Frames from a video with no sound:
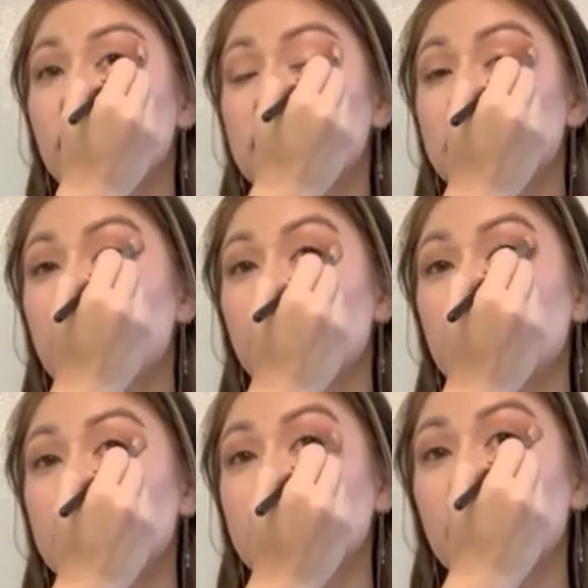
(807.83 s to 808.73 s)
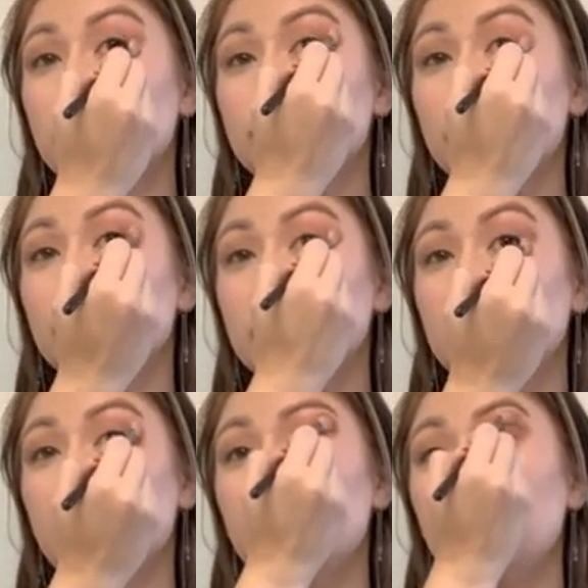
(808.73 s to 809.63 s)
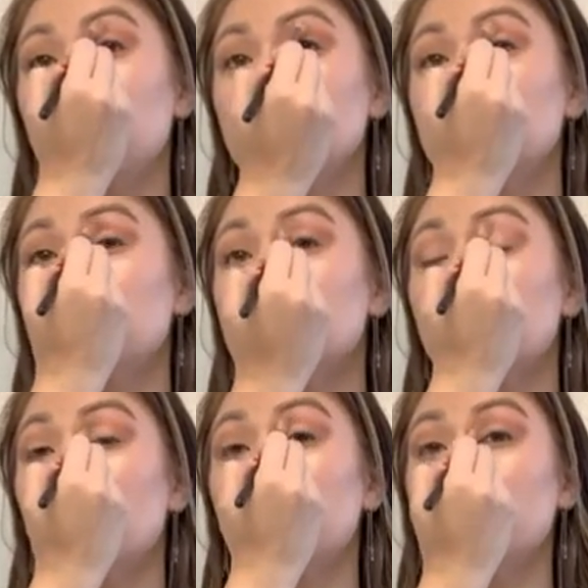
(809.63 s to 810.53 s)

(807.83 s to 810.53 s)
I'm like, this color's pigmented enough. We'll just go in.